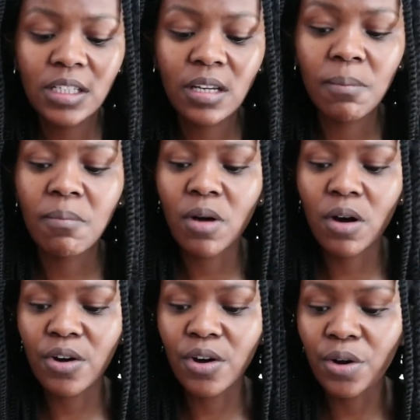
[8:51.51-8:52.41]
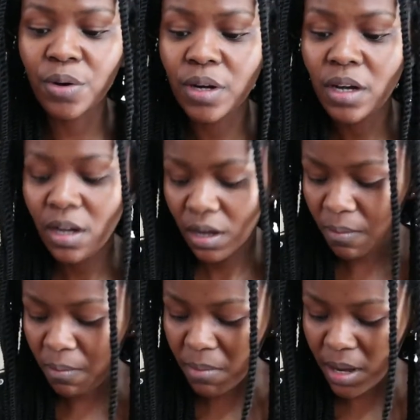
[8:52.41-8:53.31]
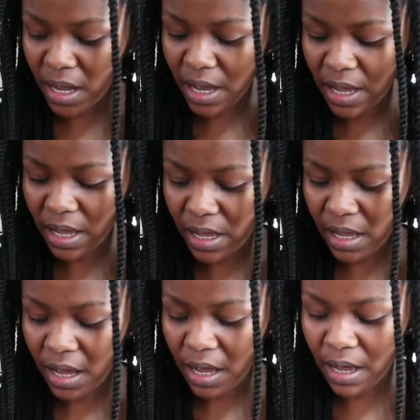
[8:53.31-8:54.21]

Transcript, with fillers: tomorrow my